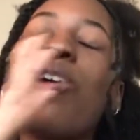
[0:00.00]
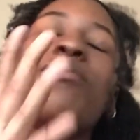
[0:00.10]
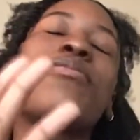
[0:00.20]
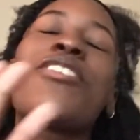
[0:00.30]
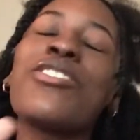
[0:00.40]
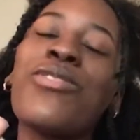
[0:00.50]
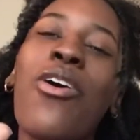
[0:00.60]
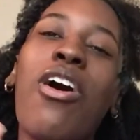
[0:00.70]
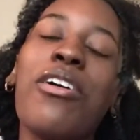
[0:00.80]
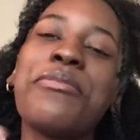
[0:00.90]
First of
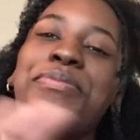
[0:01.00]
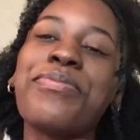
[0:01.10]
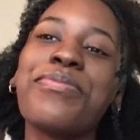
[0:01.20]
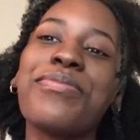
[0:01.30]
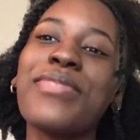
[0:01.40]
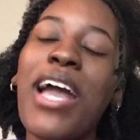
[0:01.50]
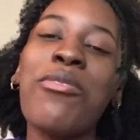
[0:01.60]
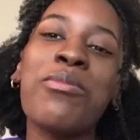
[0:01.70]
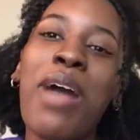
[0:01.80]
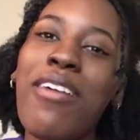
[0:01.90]
all, that
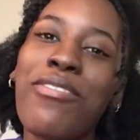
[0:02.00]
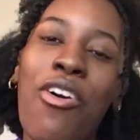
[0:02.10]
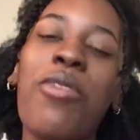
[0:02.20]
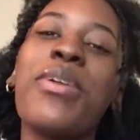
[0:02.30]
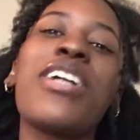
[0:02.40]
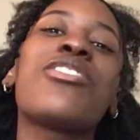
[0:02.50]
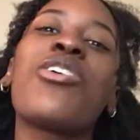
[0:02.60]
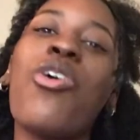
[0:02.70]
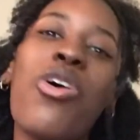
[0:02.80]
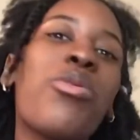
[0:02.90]
was my fault because
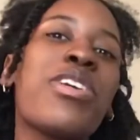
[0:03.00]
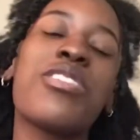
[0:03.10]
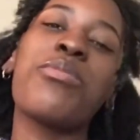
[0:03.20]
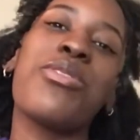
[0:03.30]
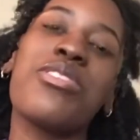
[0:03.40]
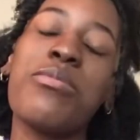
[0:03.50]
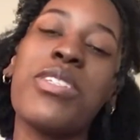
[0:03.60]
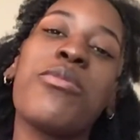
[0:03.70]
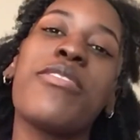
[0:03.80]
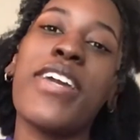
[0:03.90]
you're always supposed to be
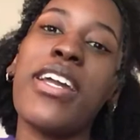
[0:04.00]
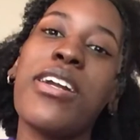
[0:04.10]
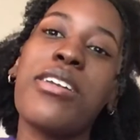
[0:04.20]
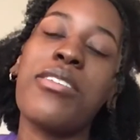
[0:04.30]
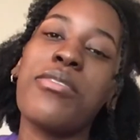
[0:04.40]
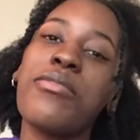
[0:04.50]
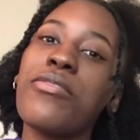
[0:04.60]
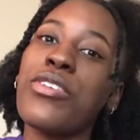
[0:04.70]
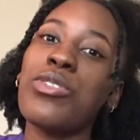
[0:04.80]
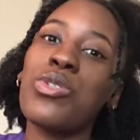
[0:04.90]
prepared
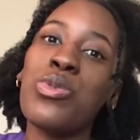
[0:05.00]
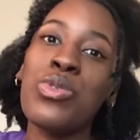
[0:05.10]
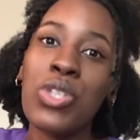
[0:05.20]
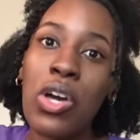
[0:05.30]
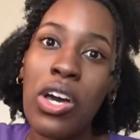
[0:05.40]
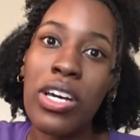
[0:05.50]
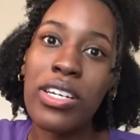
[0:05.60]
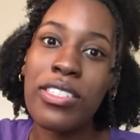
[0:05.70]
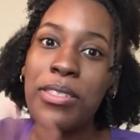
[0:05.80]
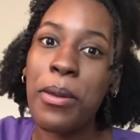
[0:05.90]
for two
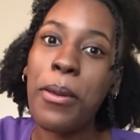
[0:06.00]
songs,